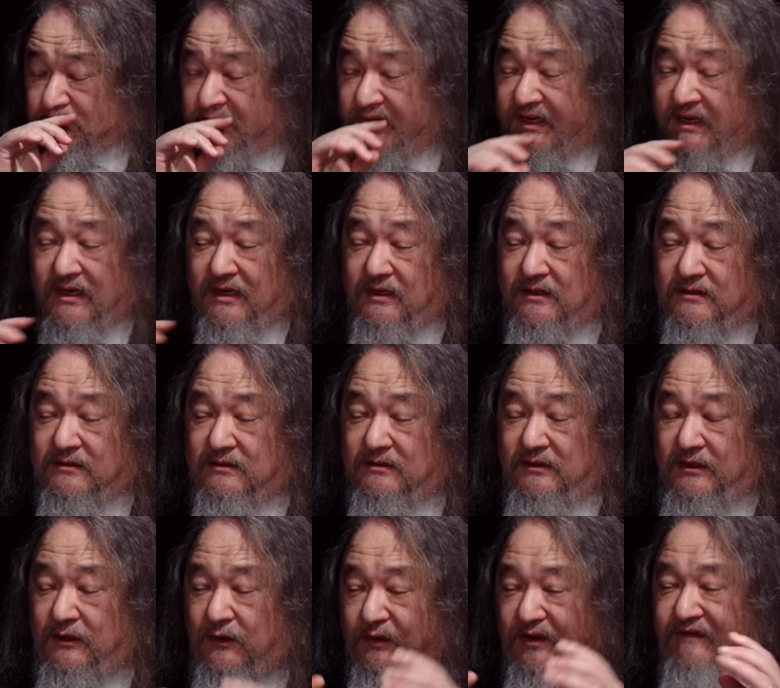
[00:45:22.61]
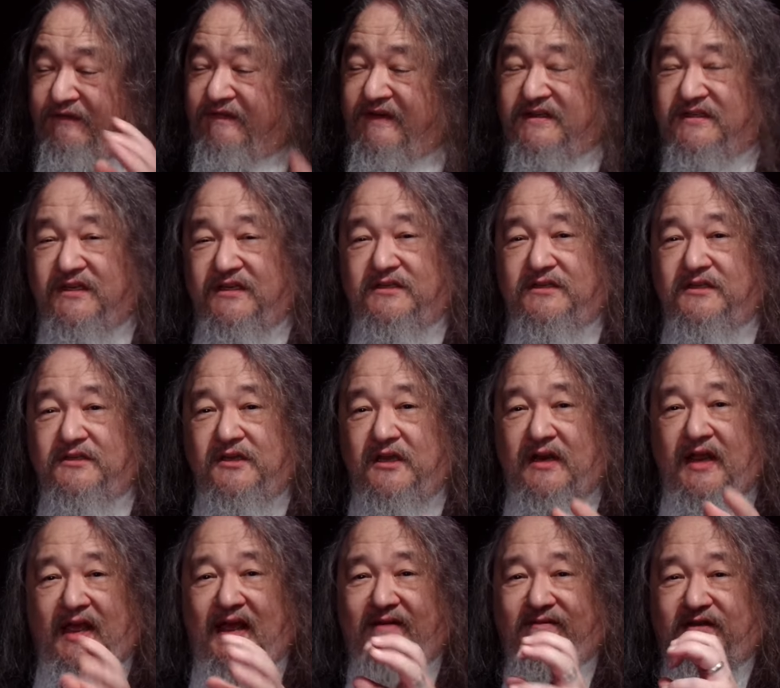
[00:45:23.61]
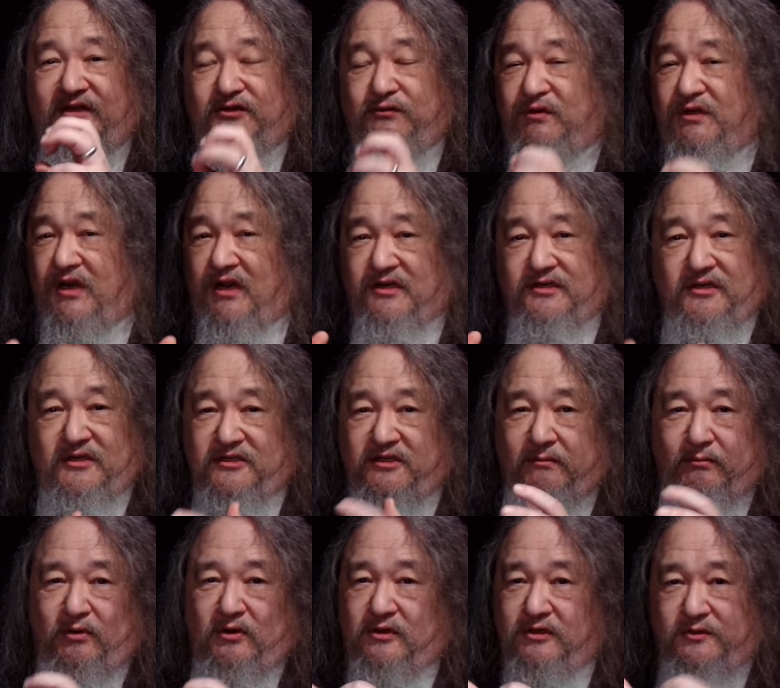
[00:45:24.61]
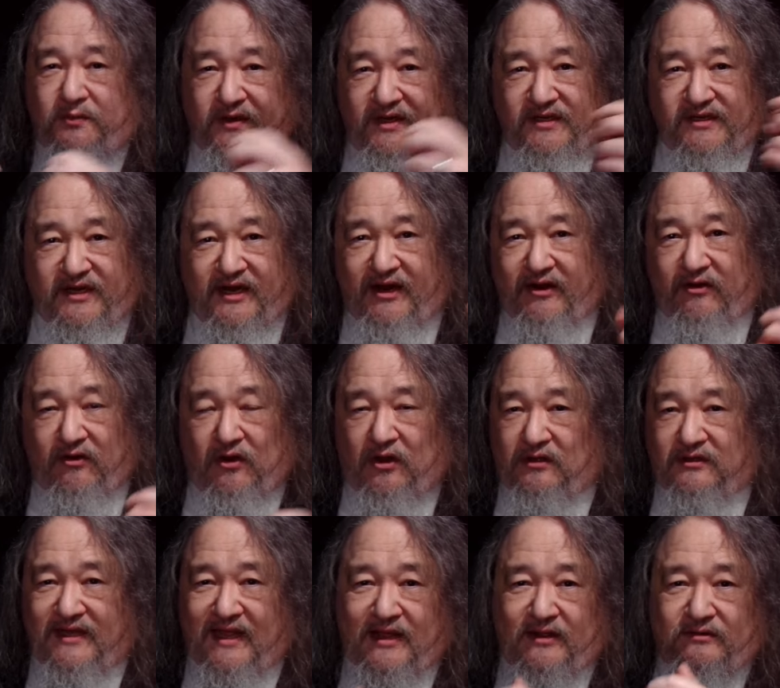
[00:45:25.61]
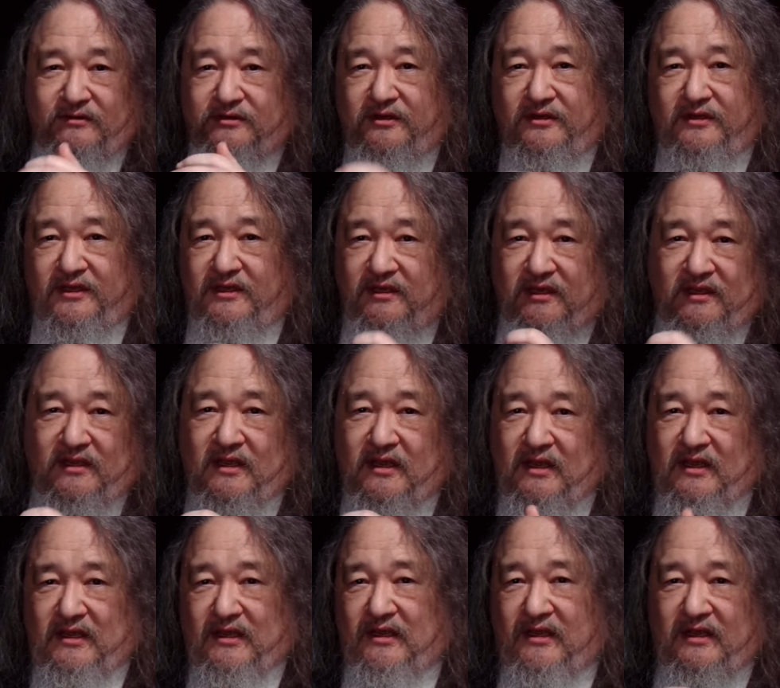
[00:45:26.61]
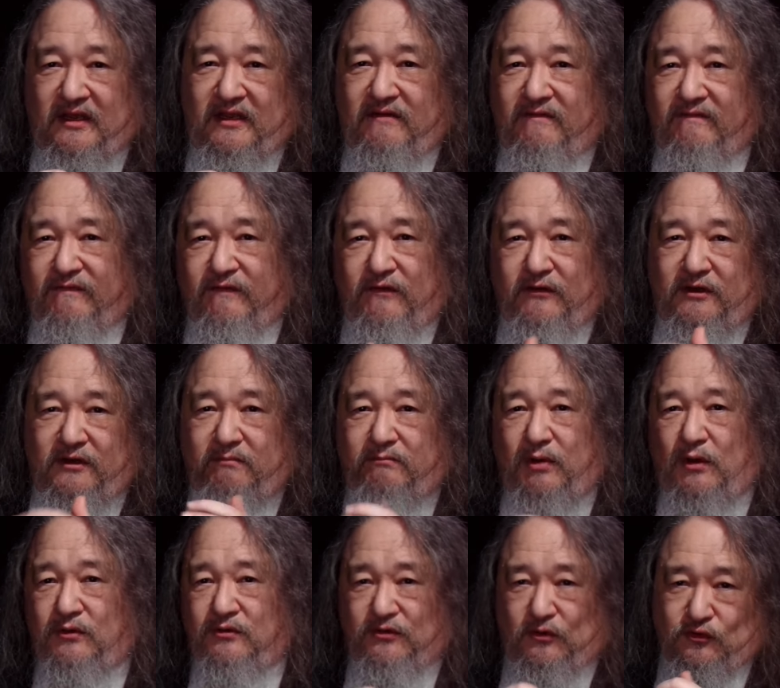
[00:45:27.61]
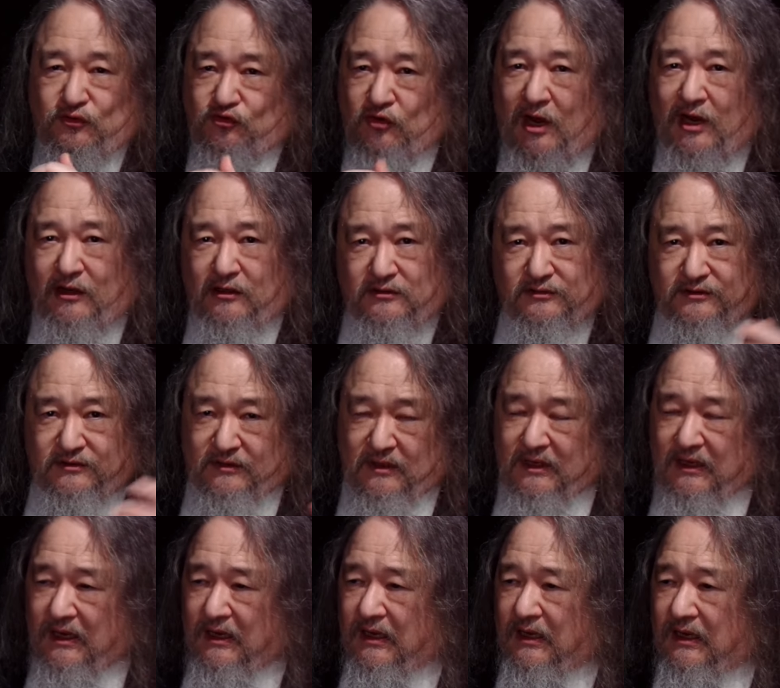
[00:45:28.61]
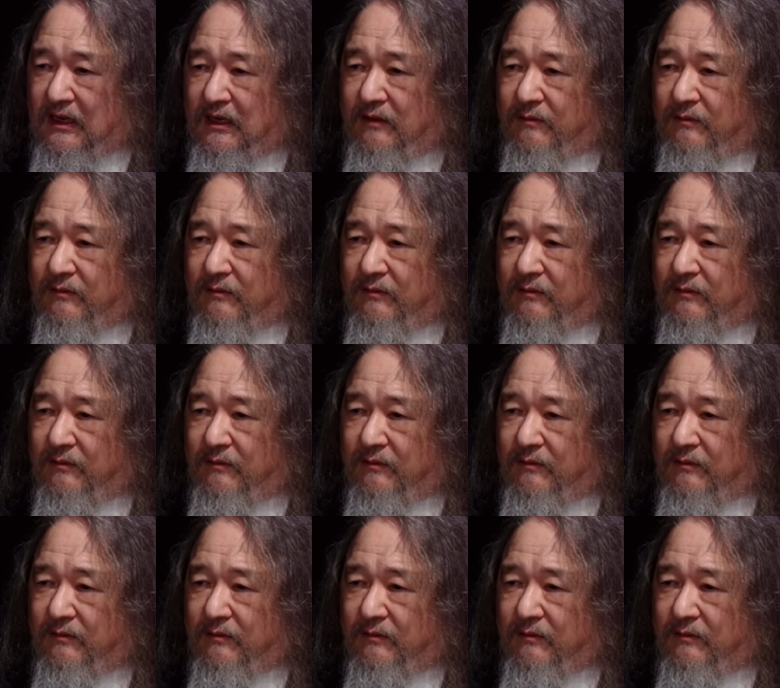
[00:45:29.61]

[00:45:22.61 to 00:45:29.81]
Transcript: because you know if physics is going to have this reductionist approach we can tear it all down to the uh, inverted bosotrons uh,